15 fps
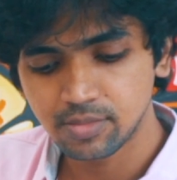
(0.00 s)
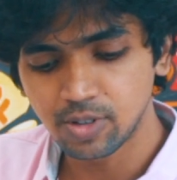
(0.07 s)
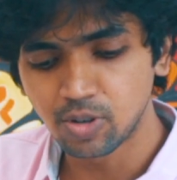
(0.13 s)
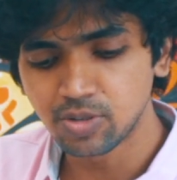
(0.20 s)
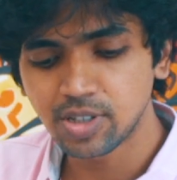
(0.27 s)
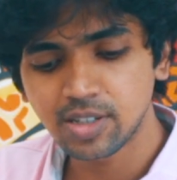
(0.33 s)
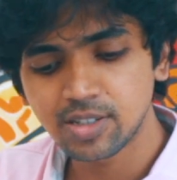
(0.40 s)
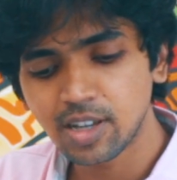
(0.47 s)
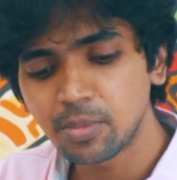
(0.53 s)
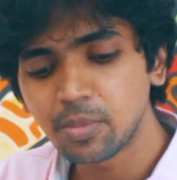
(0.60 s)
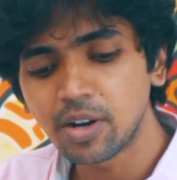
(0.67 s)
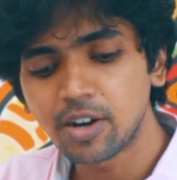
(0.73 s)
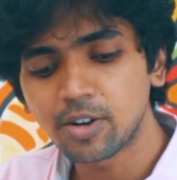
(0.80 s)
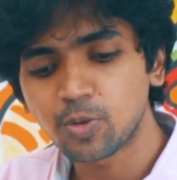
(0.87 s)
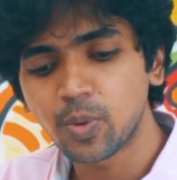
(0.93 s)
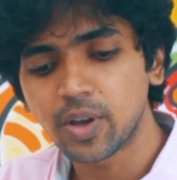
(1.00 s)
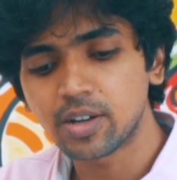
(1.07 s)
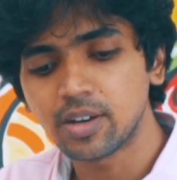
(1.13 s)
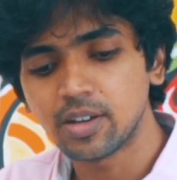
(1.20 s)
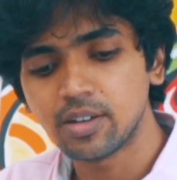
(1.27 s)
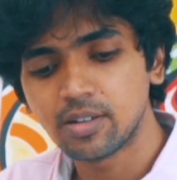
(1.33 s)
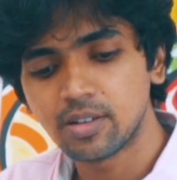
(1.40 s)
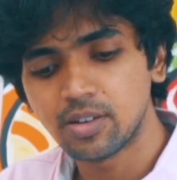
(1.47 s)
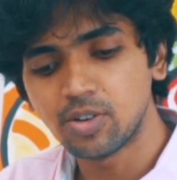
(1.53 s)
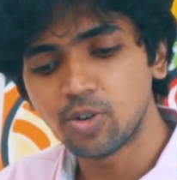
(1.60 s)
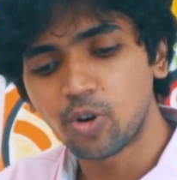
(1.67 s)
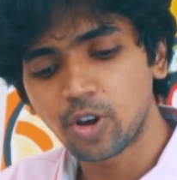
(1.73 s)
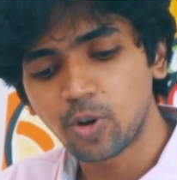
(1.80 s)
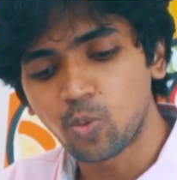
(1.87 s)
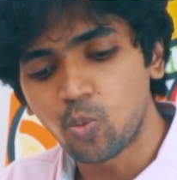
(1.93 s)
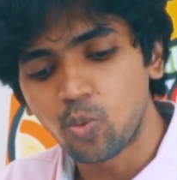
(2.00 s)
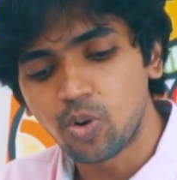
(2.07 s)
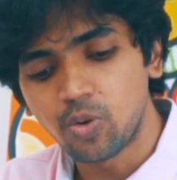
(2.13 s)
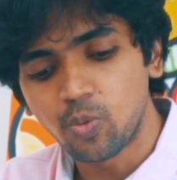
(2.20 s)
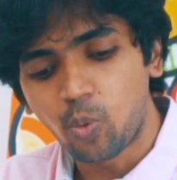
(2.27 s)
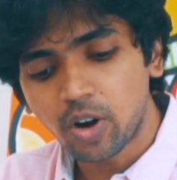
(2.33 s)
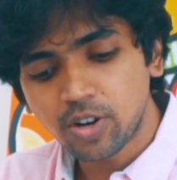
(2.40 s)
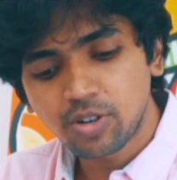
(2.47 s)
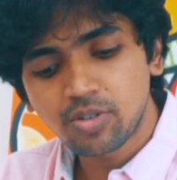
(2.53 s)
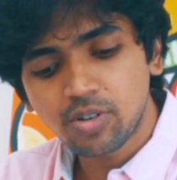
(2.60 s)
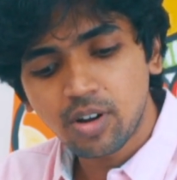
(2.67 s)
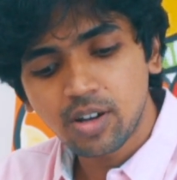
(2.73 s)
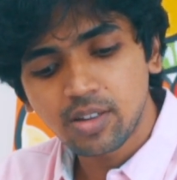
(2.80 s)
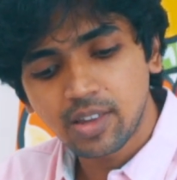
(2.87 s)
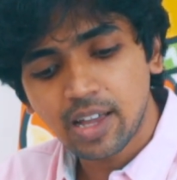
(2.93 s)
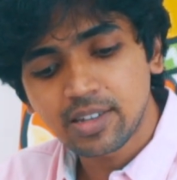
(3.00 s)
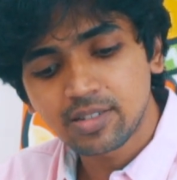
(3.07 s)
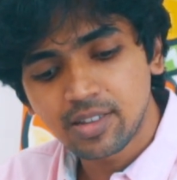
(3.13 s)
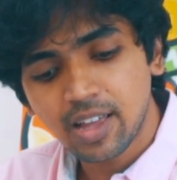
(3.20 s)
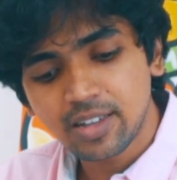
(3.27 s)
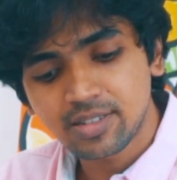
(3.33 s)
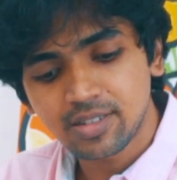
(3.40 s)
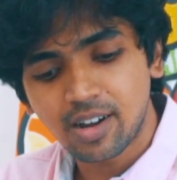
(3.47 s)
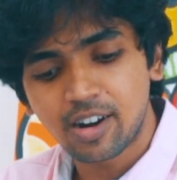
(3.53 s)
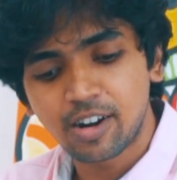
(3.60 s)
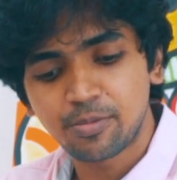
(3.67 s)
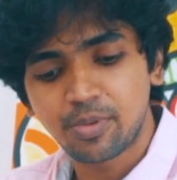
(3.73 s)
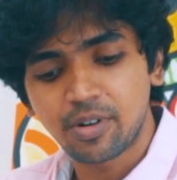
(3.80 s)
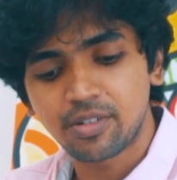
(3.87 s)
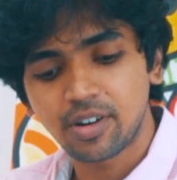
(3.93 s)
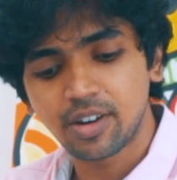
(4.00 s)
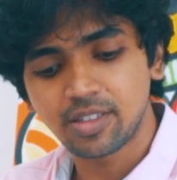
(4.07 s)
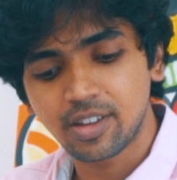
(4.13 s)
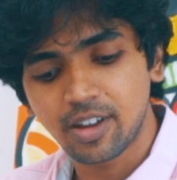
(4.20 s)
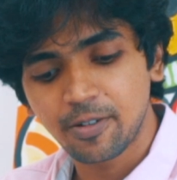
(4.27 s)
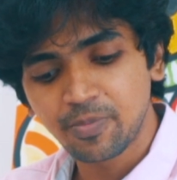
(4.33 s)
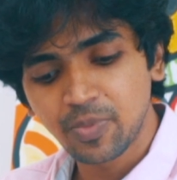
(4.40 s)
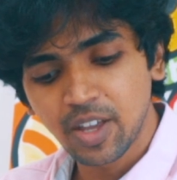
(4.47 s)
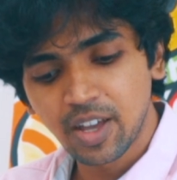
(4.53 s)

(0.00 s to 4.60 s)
Those things can be learned quickly. Knowing what to draw, that's the hard part right there.